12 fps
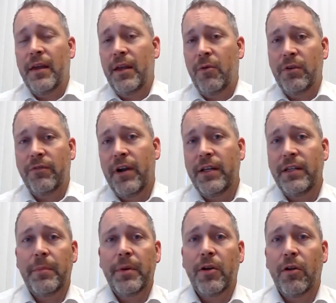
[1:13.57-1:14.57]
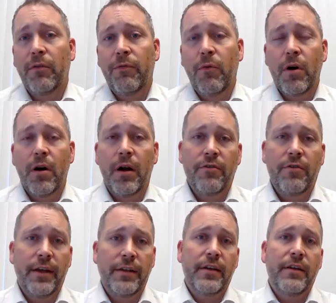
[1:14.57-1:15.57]
it was very typical for a
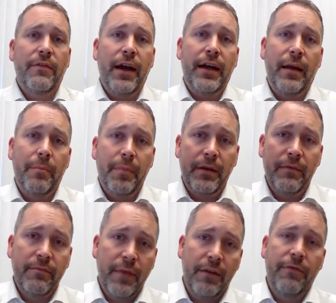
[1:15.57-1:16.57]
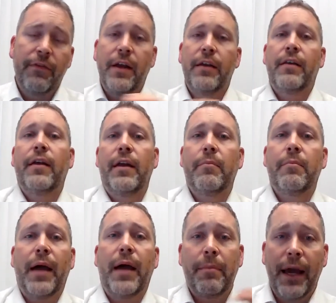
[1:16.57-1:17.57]
trust to divide up and fund a
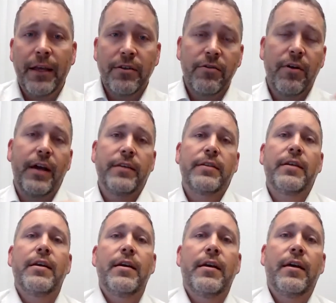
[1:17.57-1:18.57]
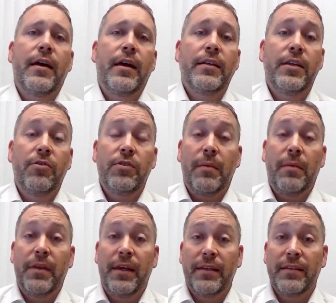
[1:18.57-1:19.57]
bypass trust to use up
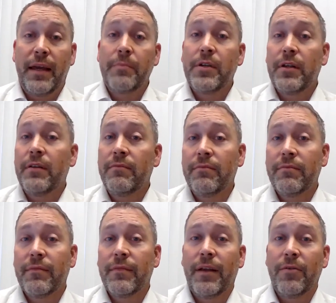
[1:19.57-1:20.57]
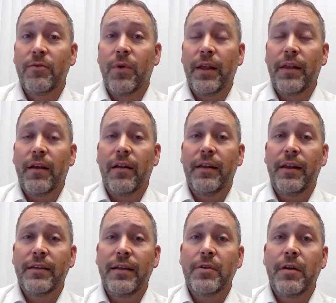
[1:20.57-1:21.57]
the exemption. That's why they call it the
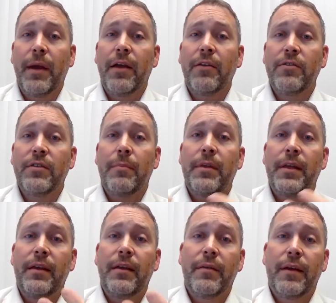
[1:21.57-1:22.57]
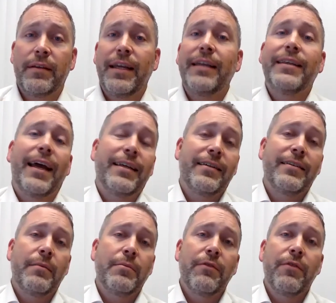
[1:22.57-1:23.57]
exemption amount, use up the estate tax
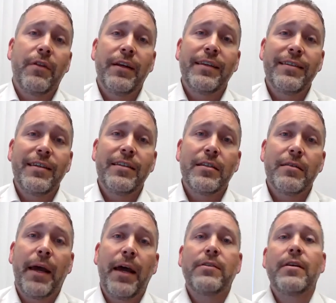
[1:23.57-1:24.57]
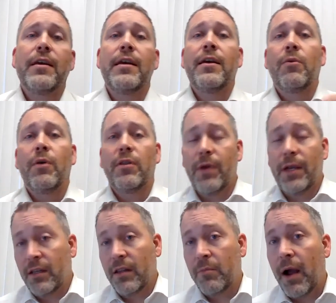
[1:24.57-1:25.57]
exemption for the deceased spouse, with the
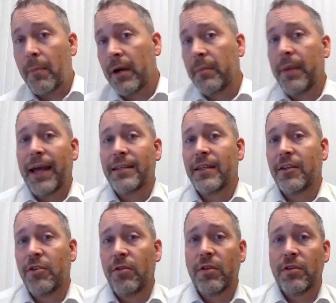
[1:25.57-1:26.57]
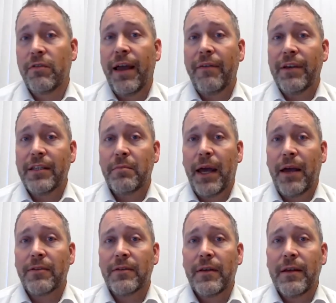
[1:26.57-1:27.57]
rest of the property passing to the surviving
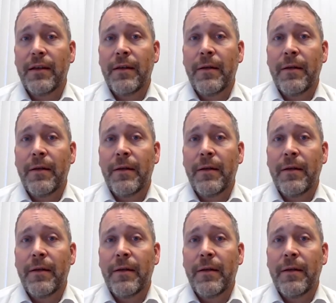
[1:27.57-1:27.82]
spouse.